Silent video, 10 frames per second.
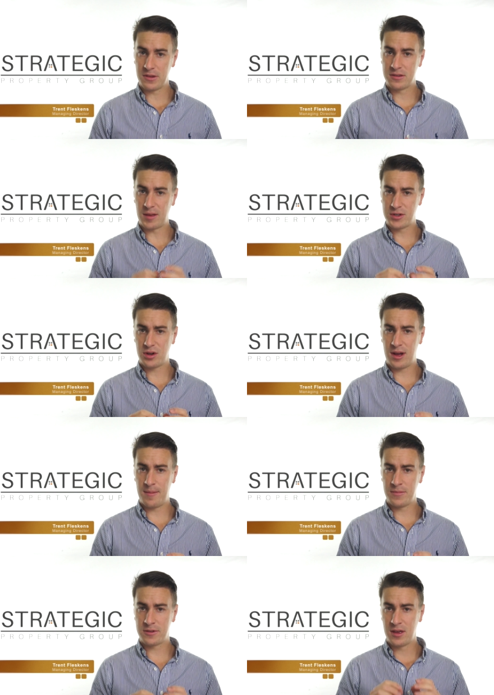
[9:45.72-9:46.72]

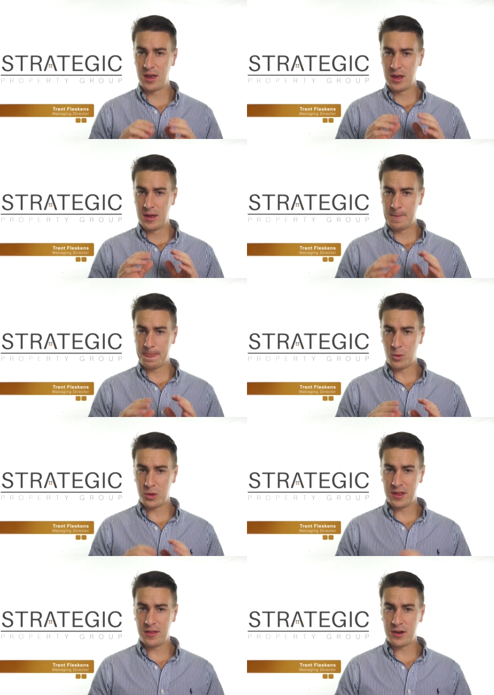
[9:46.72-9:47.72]
Sometimes
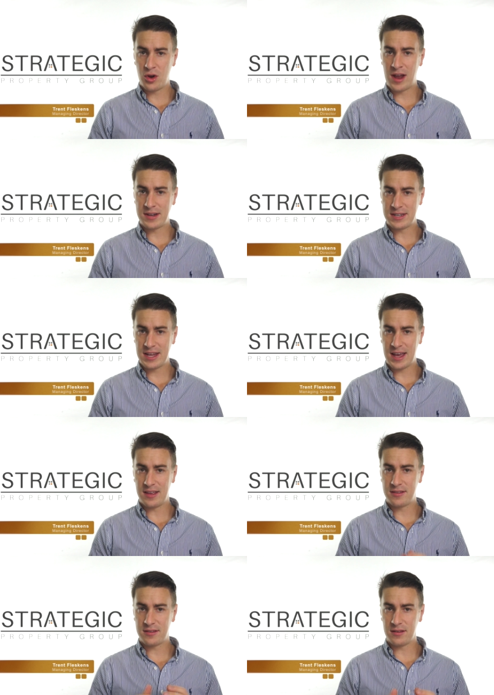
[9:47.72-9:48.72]
within the 90
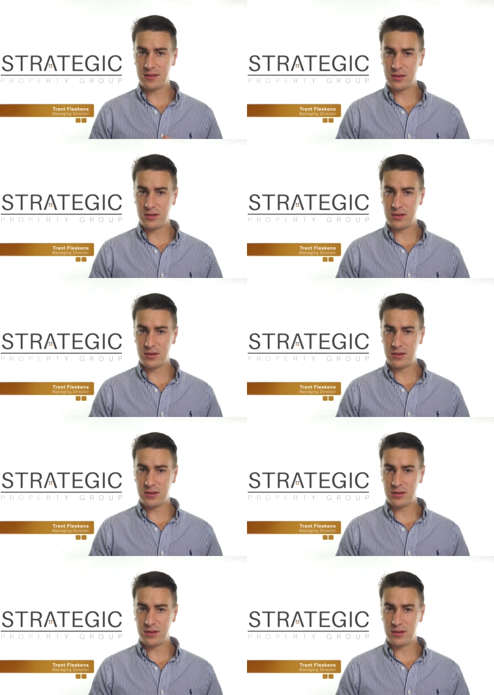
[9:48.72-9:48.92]
days,